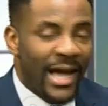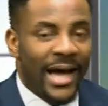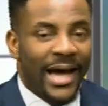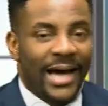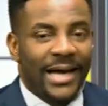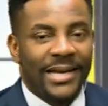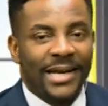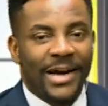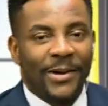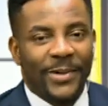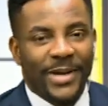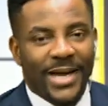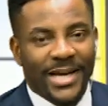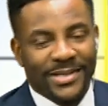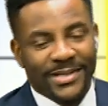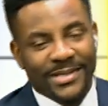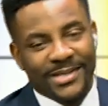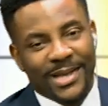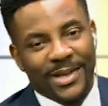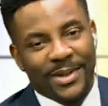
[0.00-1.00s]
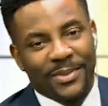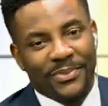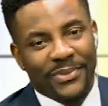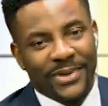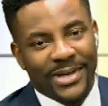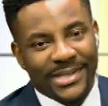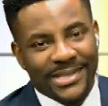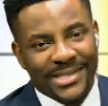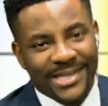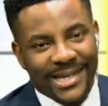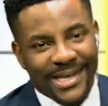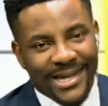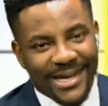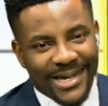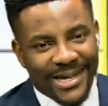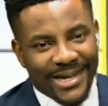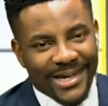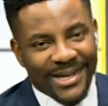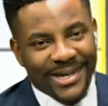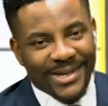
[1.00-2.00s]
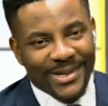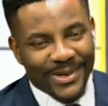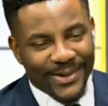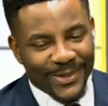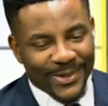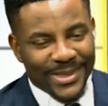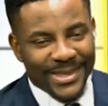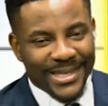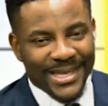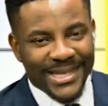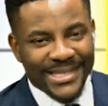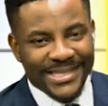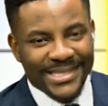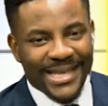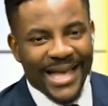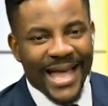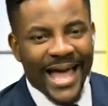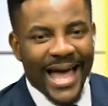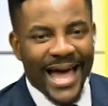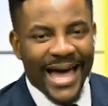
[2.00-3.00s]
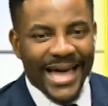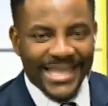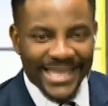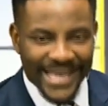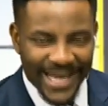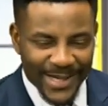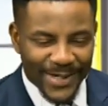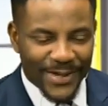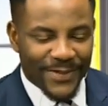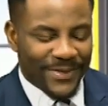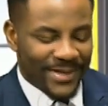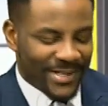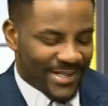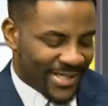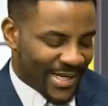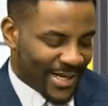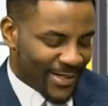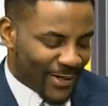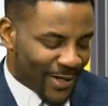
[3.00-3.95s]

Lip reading: and we get to celebrate good things at the end of this year.